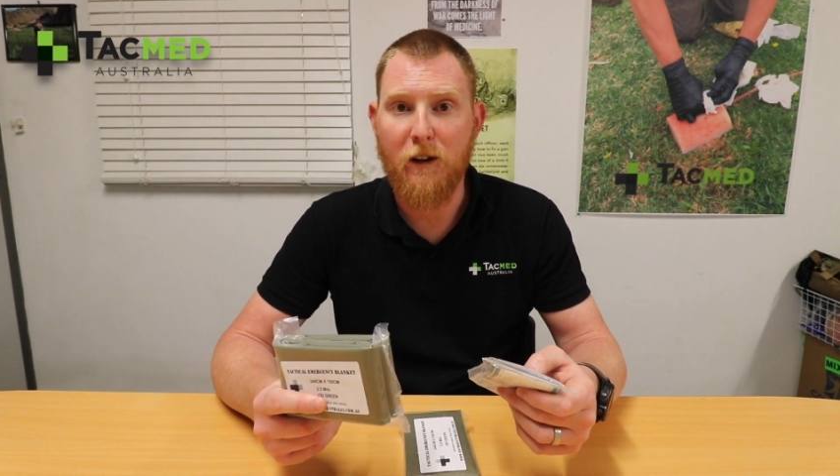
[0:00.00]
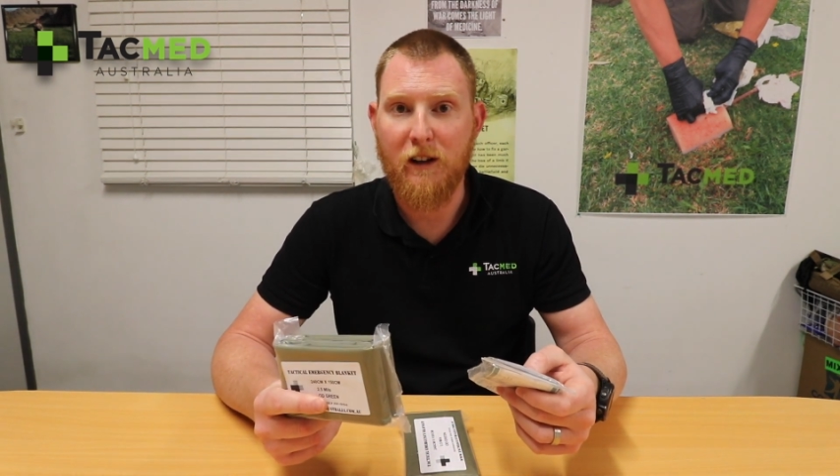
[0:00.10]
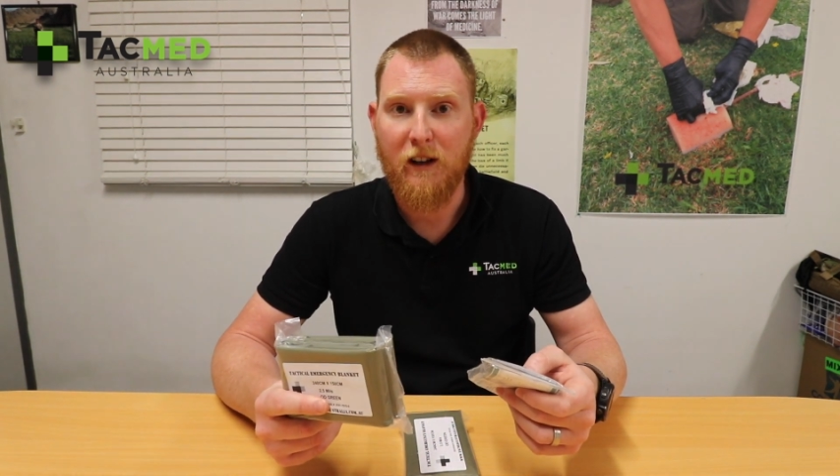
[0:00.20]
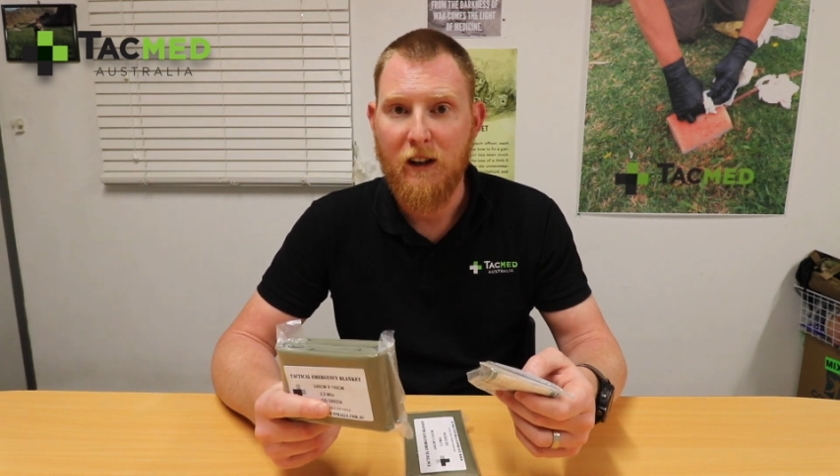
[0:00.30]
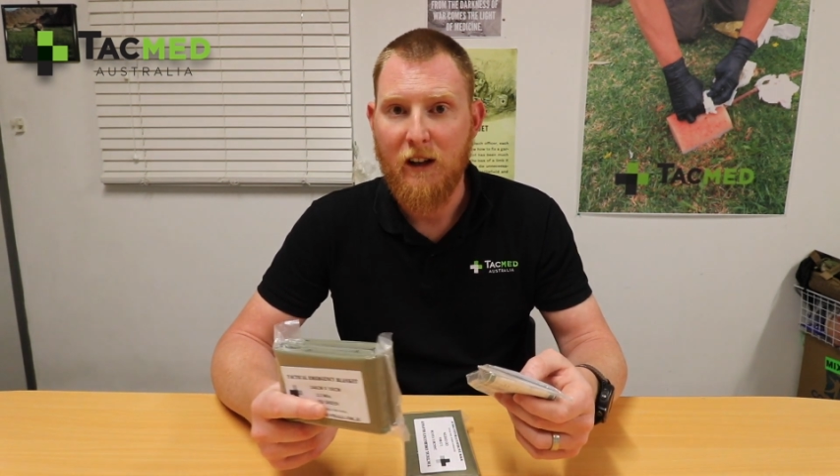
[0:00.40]

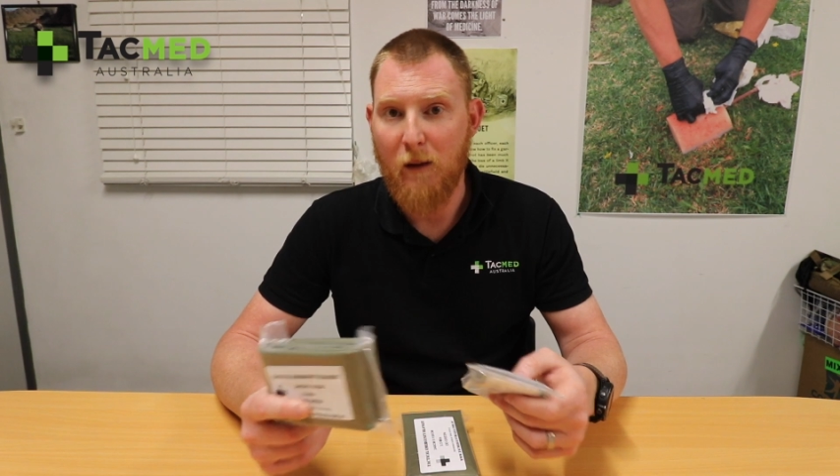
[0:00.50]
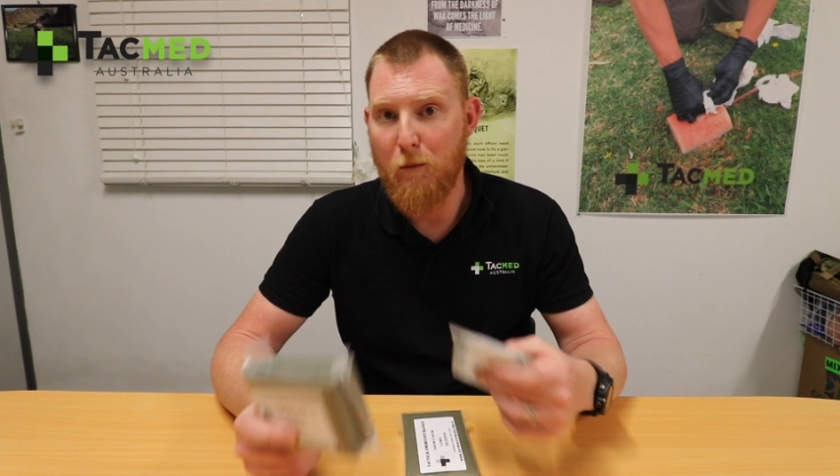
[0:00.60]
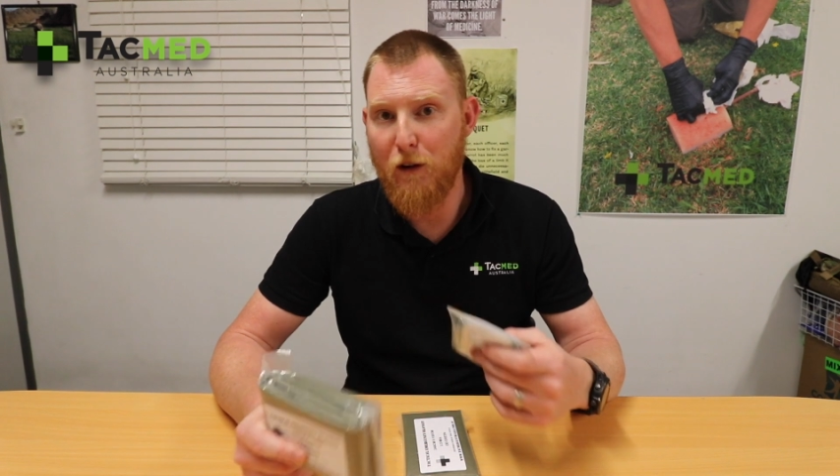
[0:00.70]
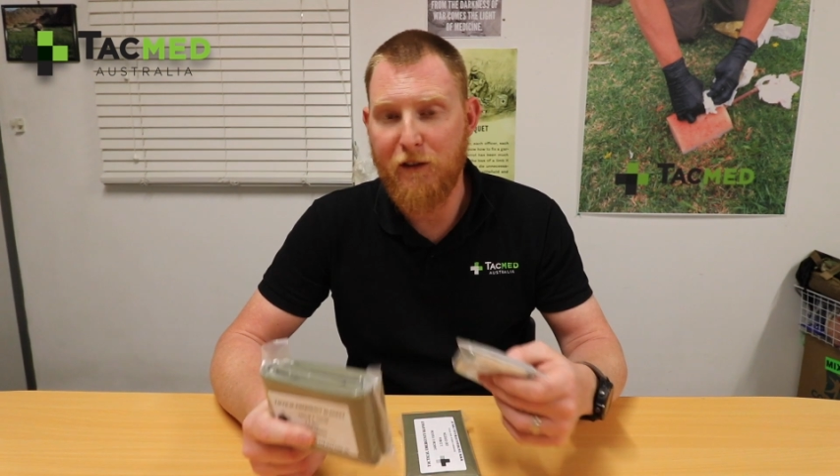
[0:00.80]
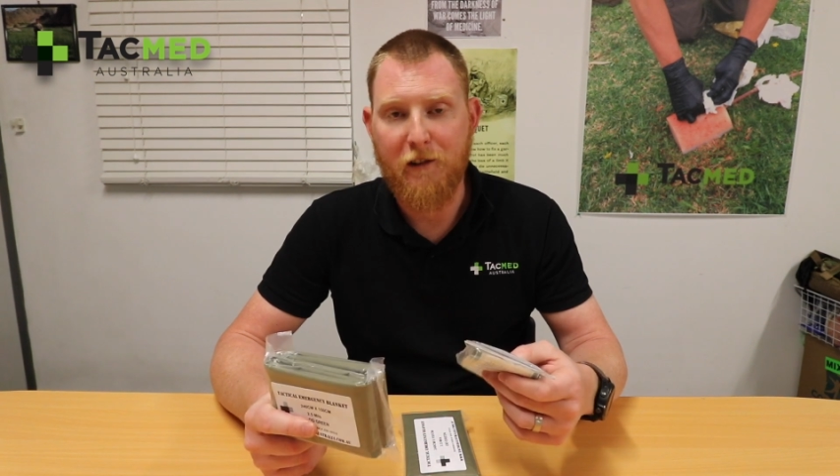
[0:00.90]
it and
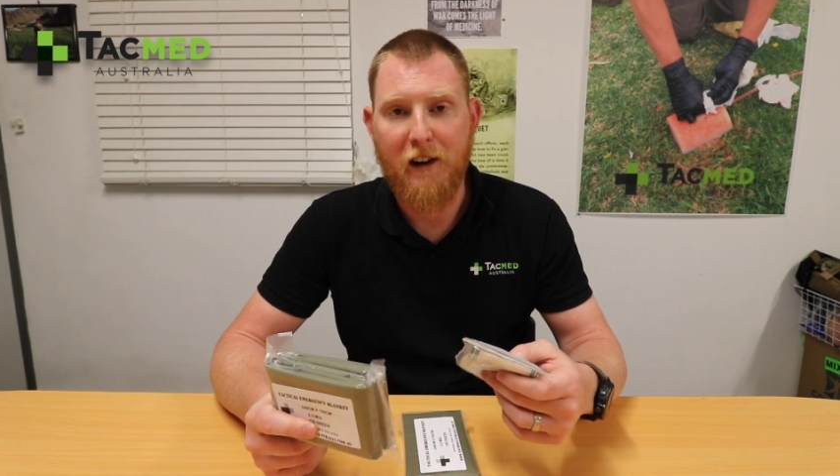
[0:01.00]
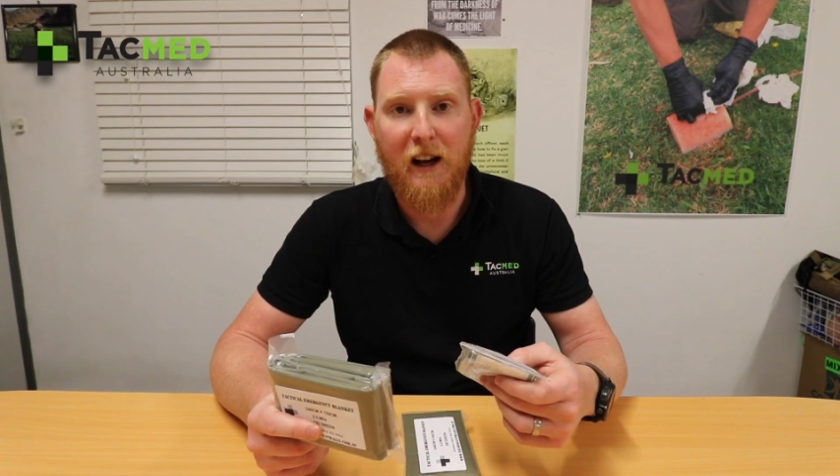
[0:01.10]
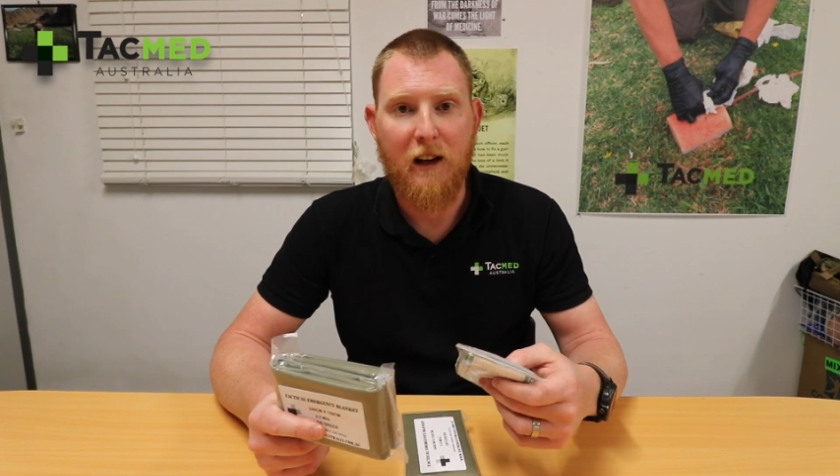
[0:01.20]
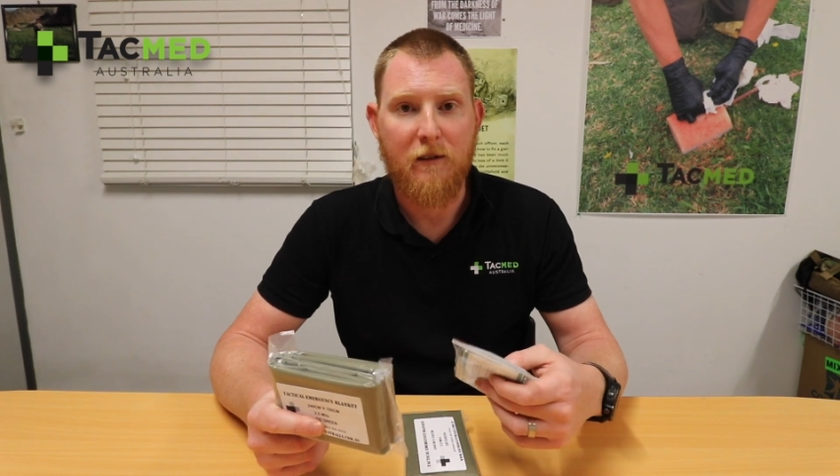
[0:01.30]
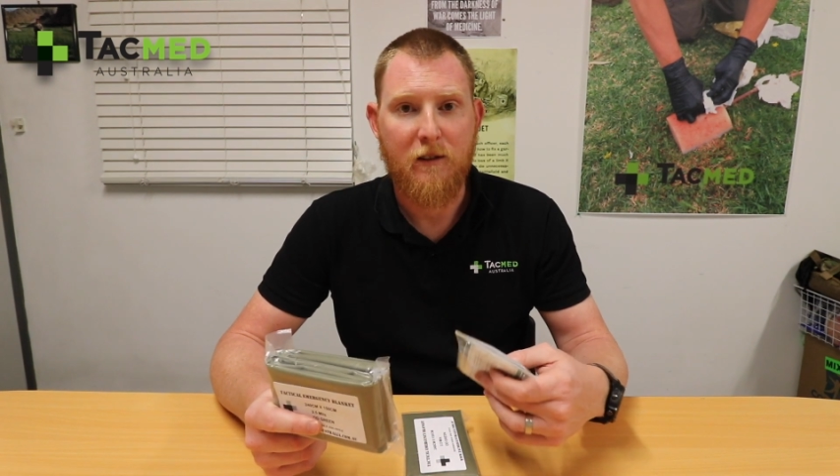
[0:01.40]
move it
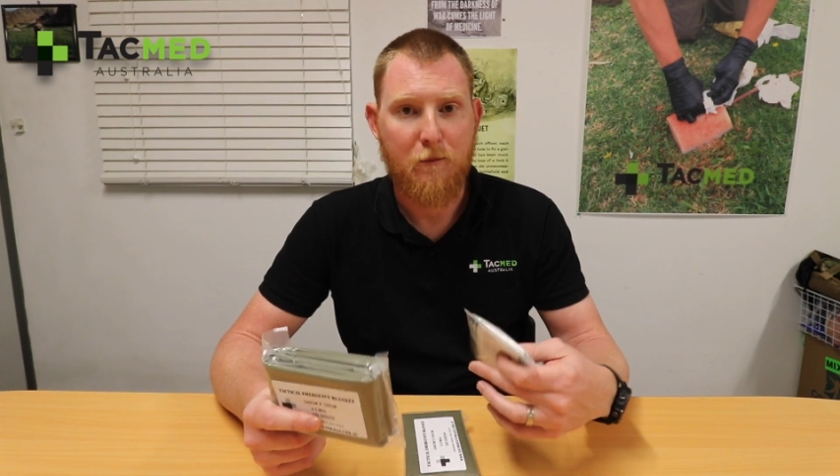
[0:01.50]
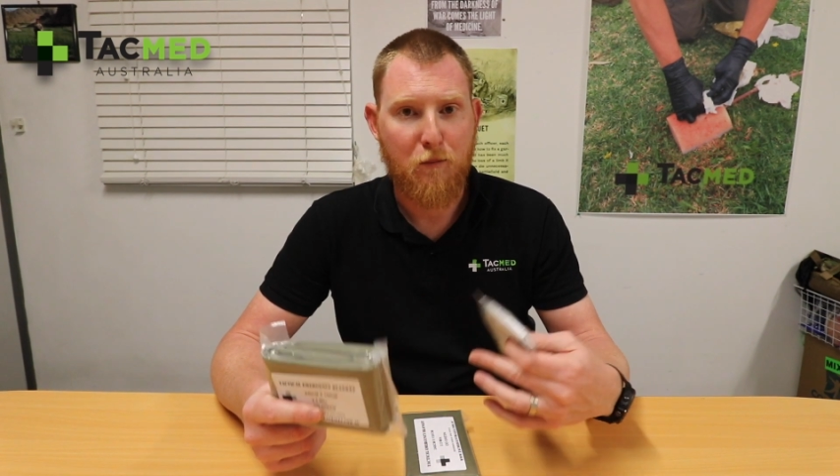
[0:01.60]
around,